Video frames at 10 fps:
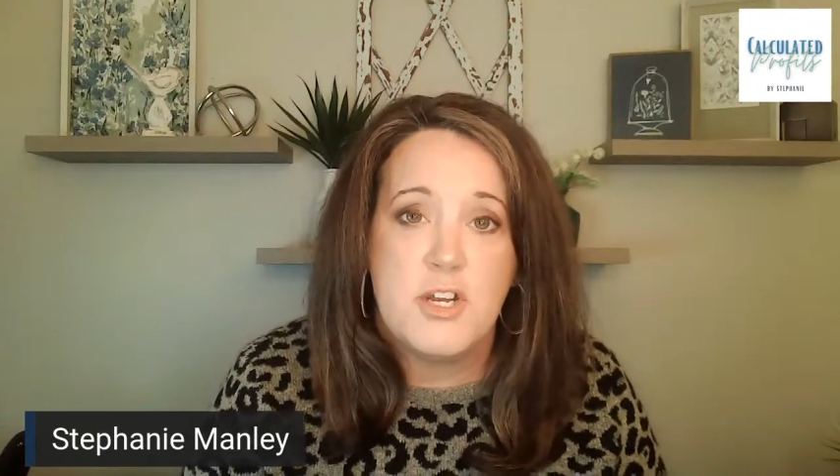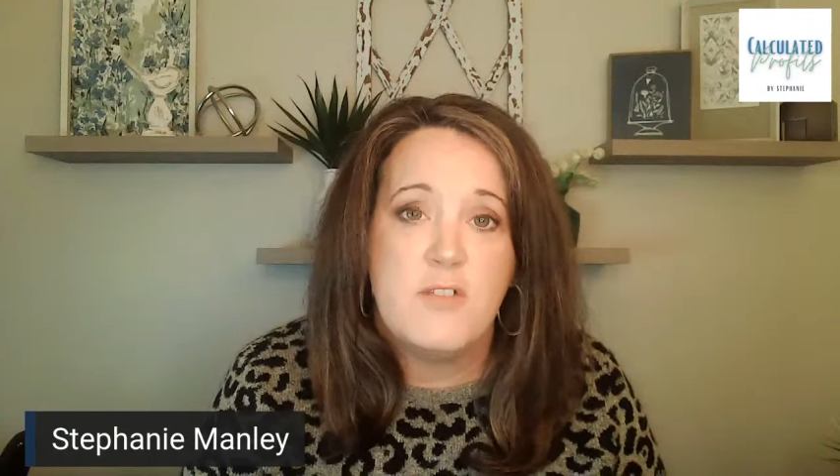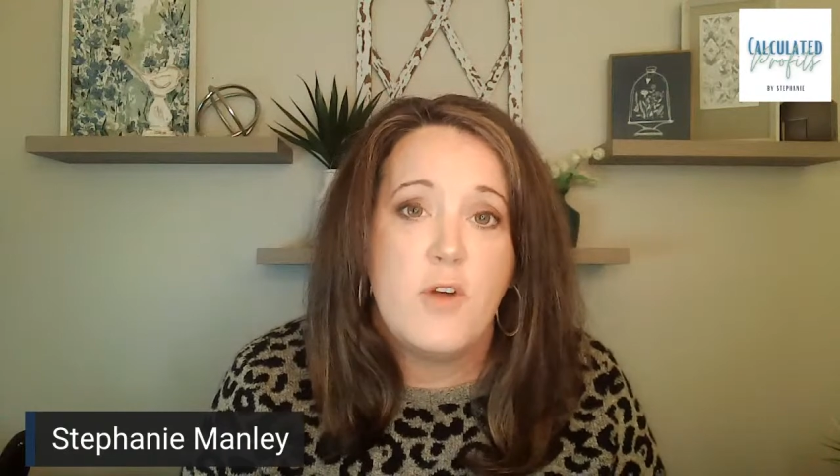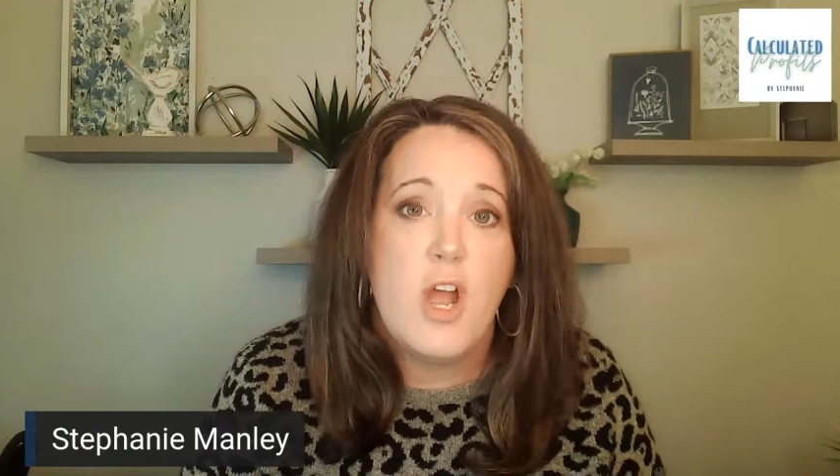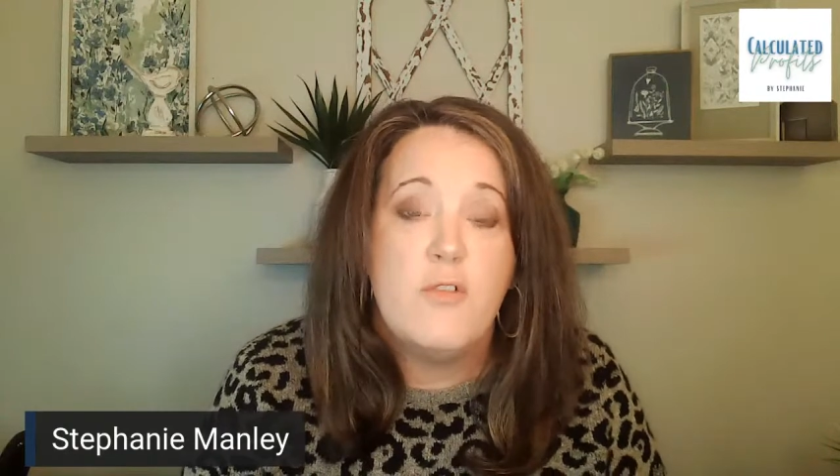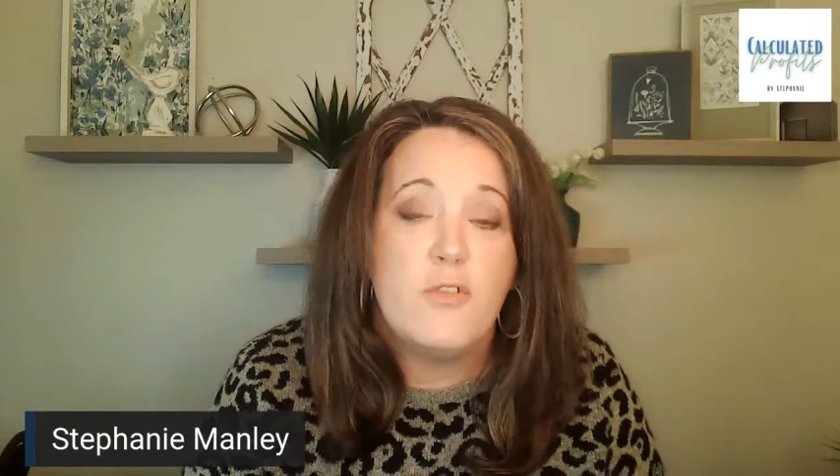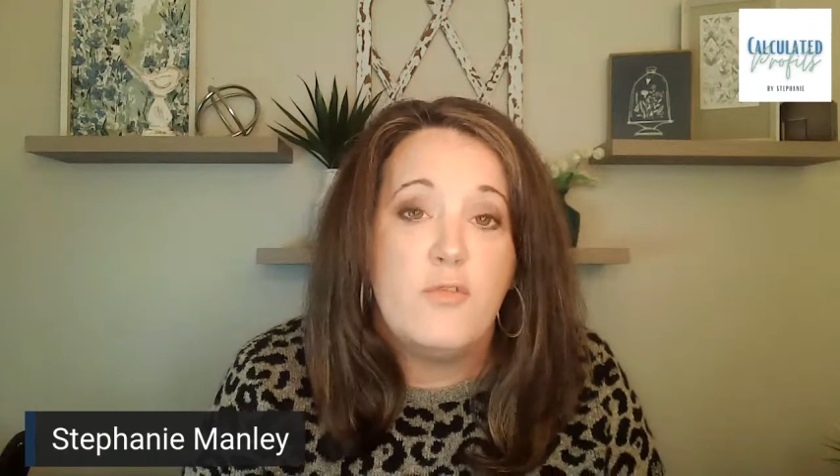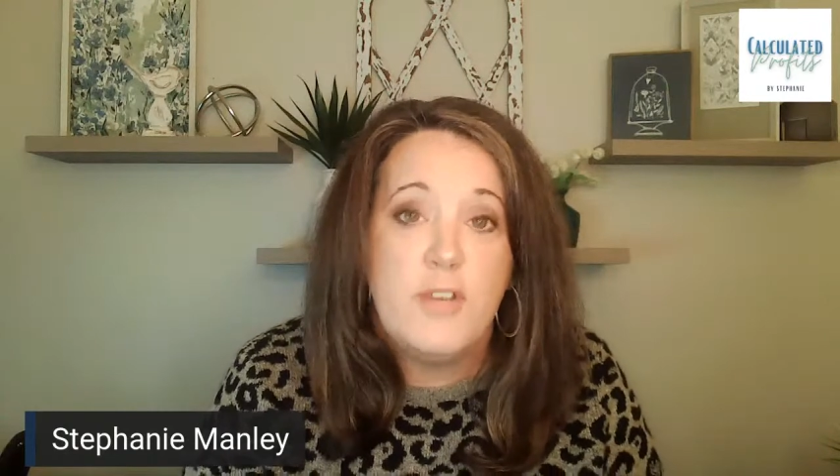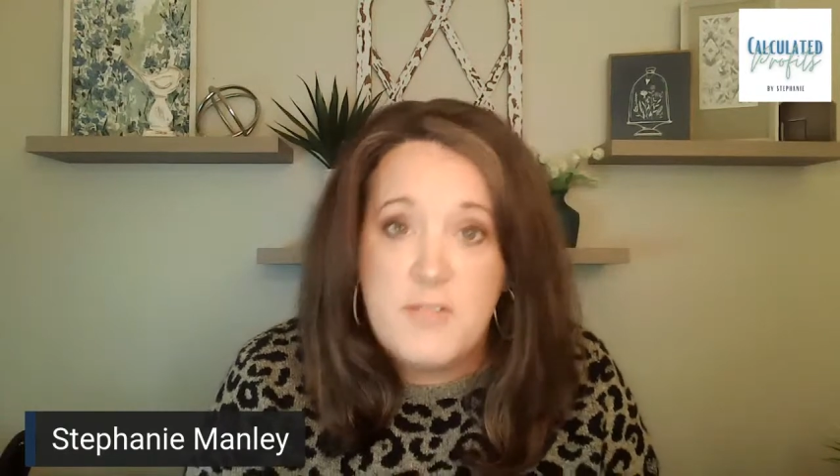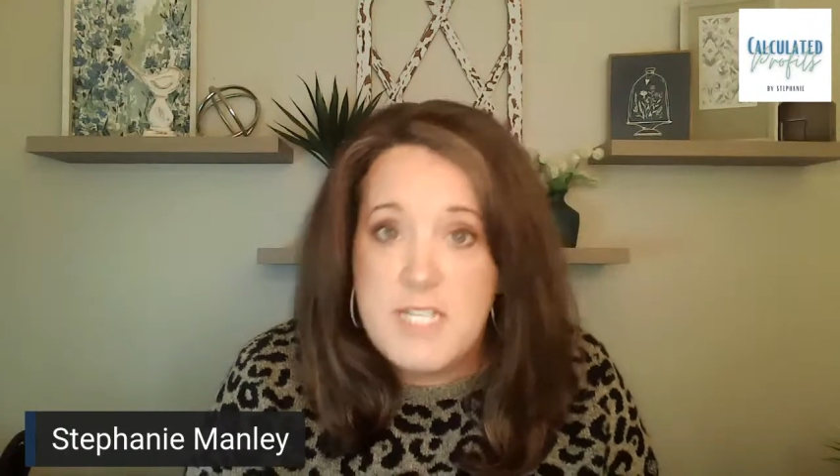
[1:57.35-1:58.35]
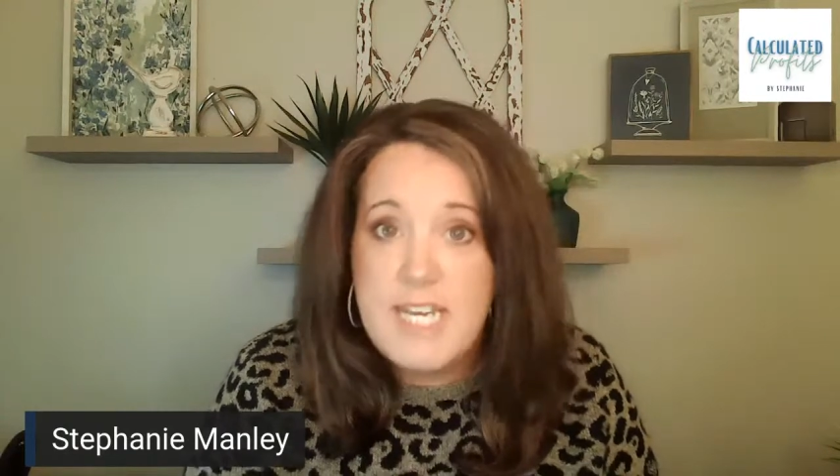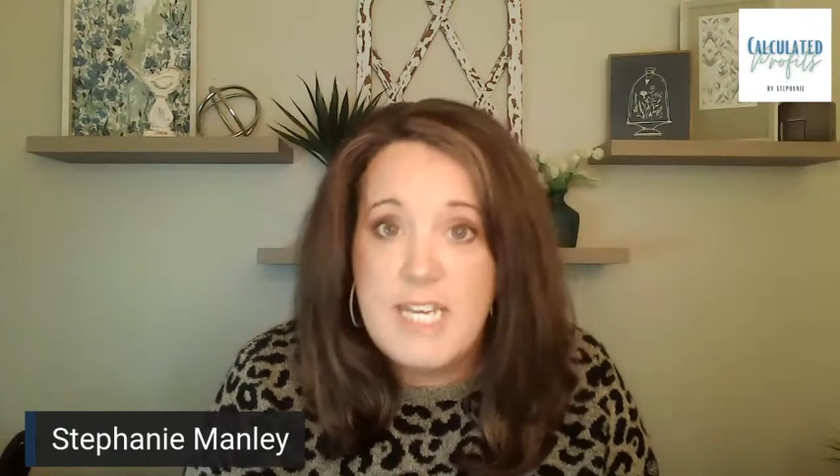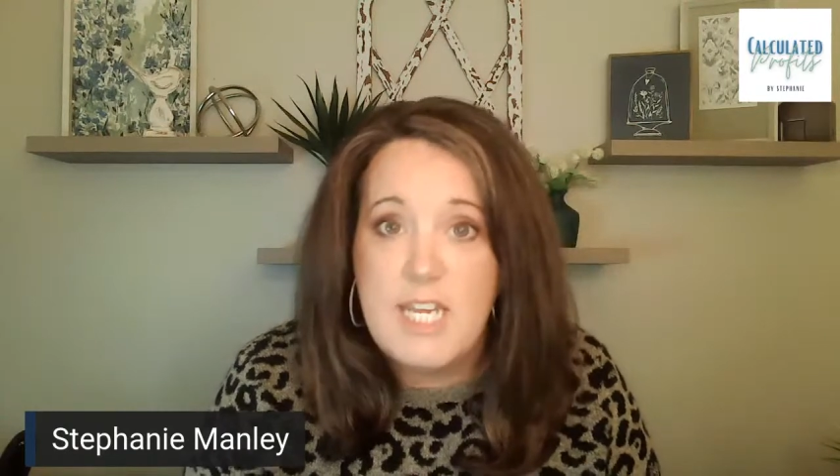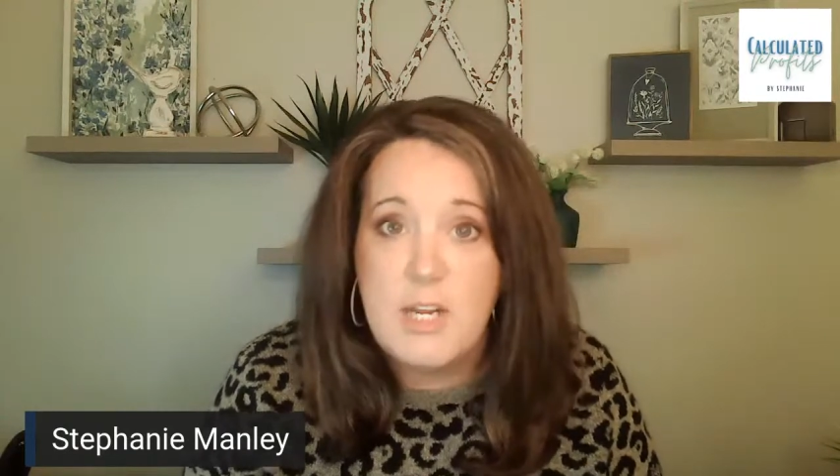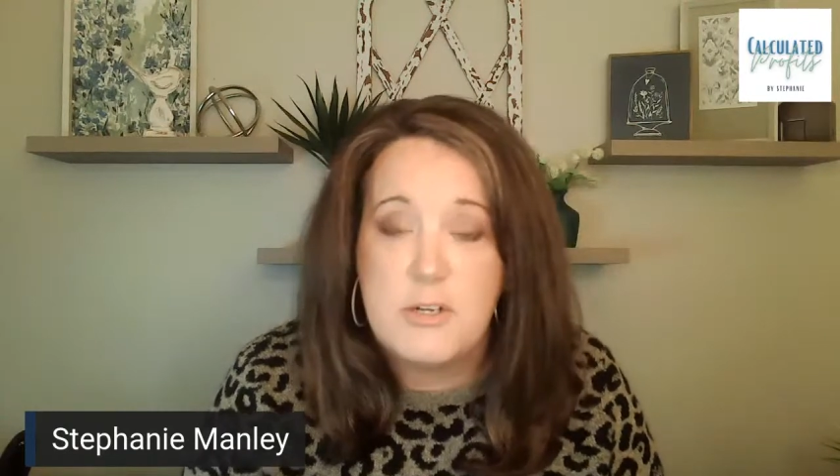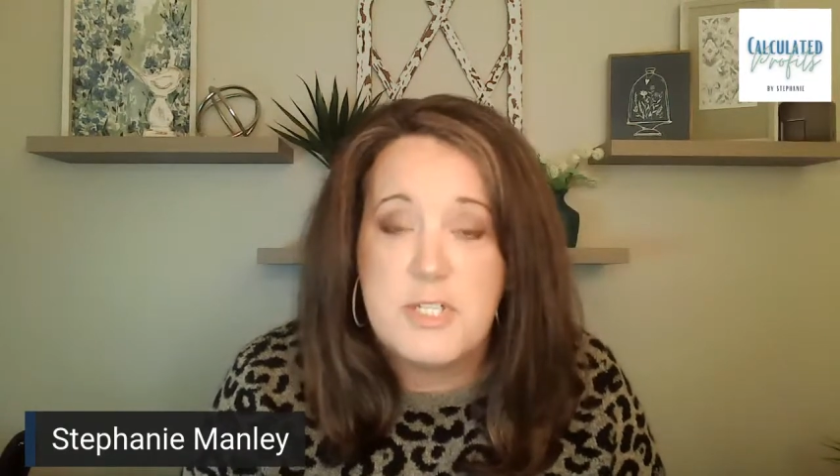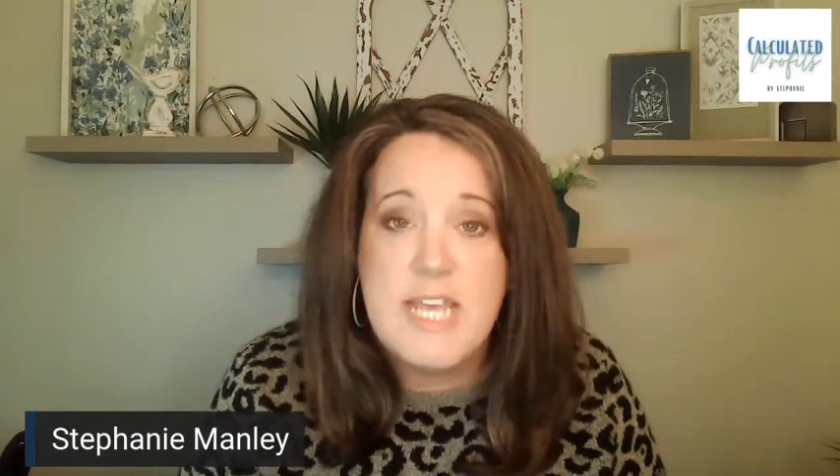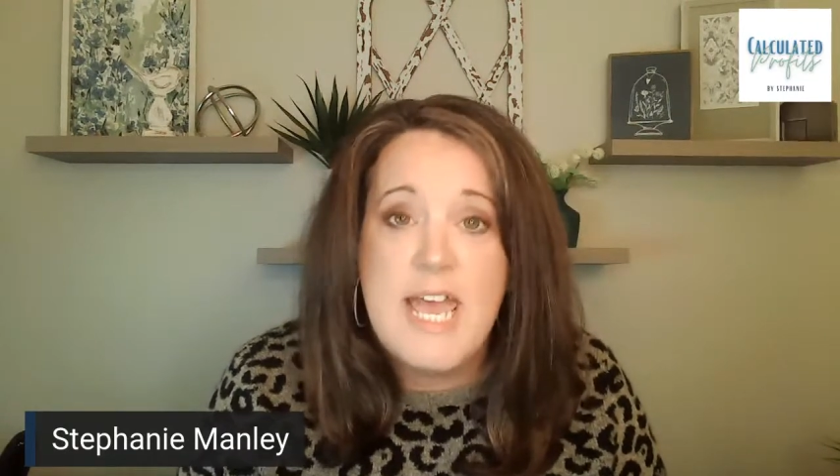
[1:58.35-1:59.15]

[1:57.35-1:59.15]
for over 15 years.